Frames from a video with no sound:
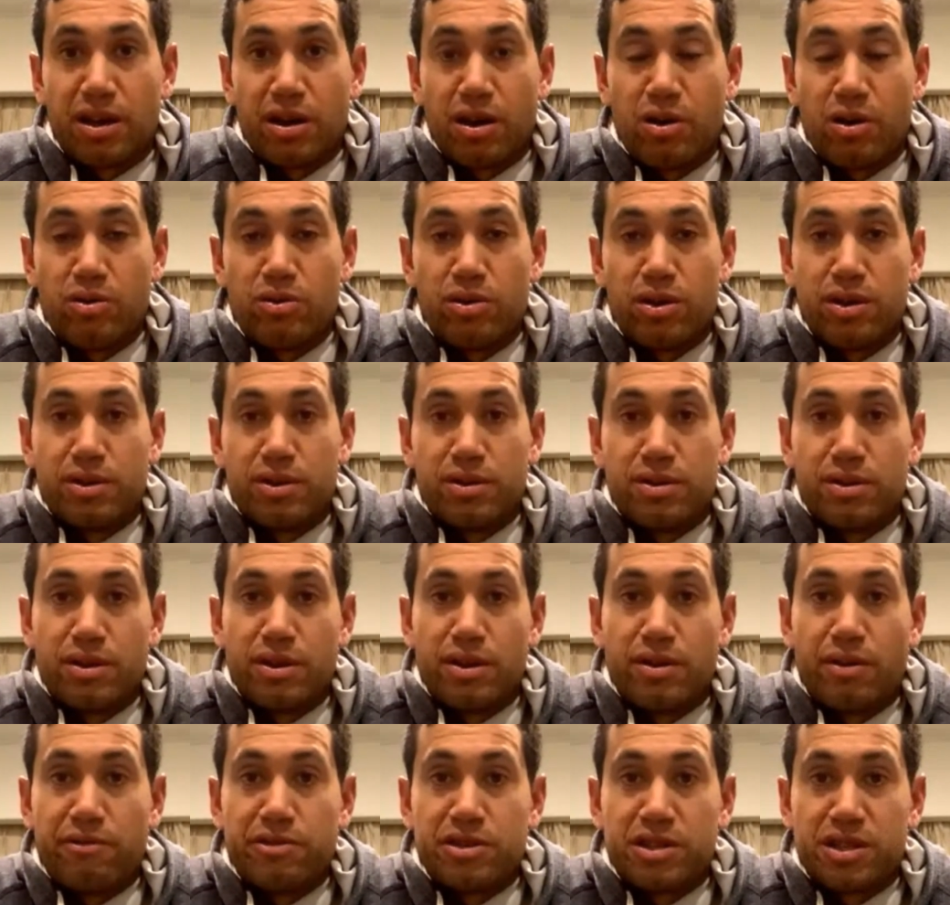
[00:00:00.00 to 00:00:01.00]
a go,
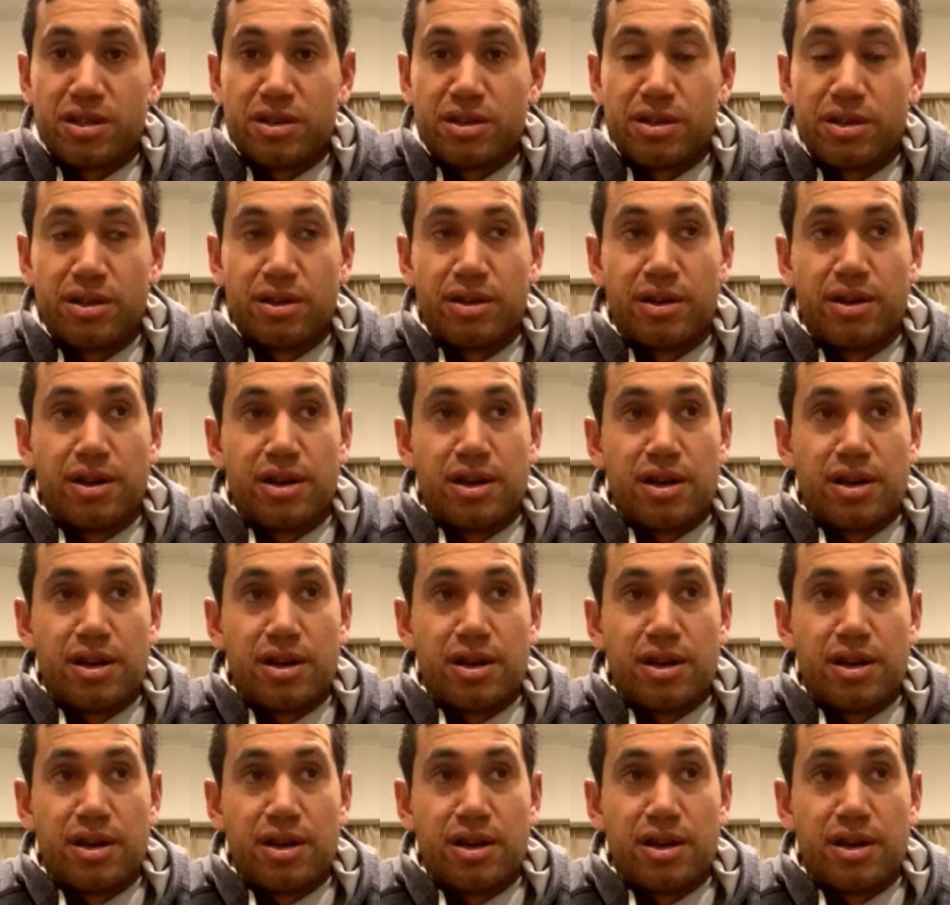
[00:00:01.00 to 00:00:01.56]
then obviously